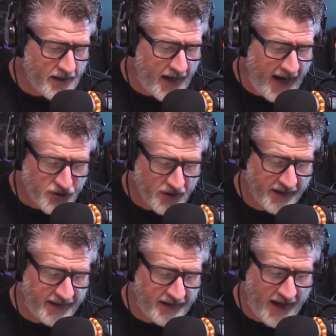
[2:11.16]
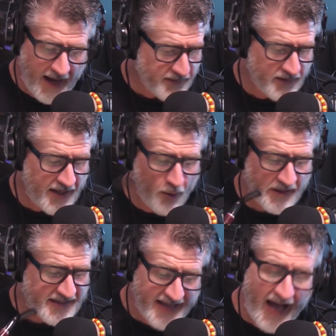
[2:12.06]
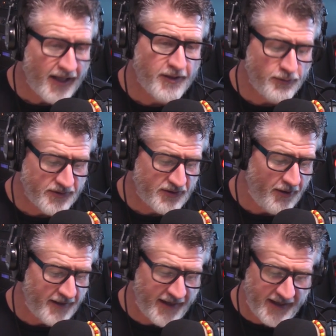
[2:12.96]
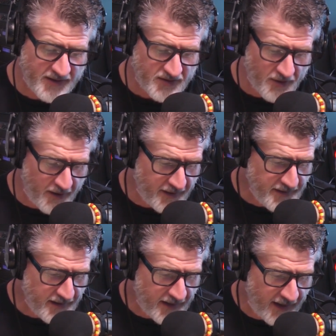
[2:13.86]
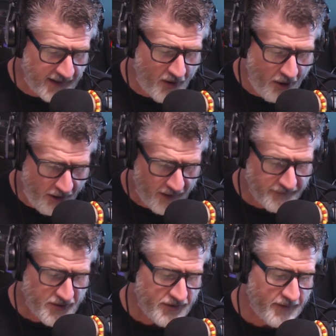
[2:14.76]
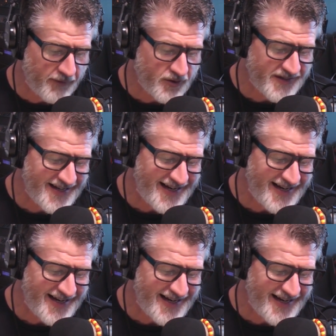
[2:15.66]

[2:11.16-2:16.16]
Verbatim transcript: actually had. They know exactly who started it. It started at Harvard University